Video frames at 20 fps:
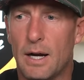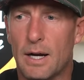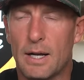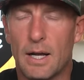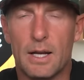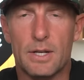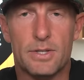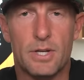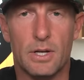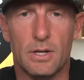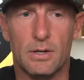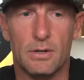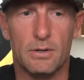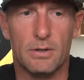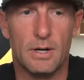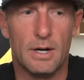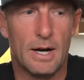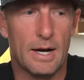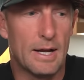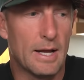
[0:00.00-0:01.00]
I got to tell
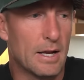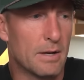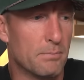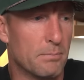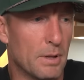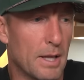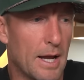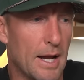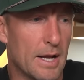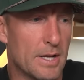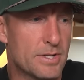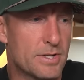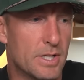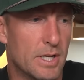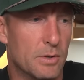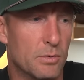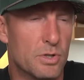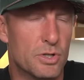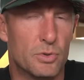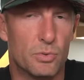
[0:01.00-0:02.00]
you, I had a blast.
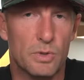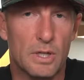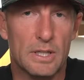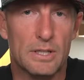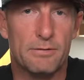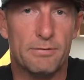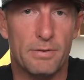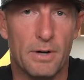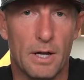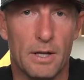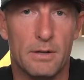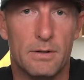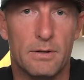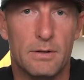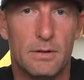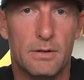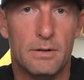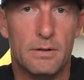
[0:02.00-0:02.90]
It was really fun.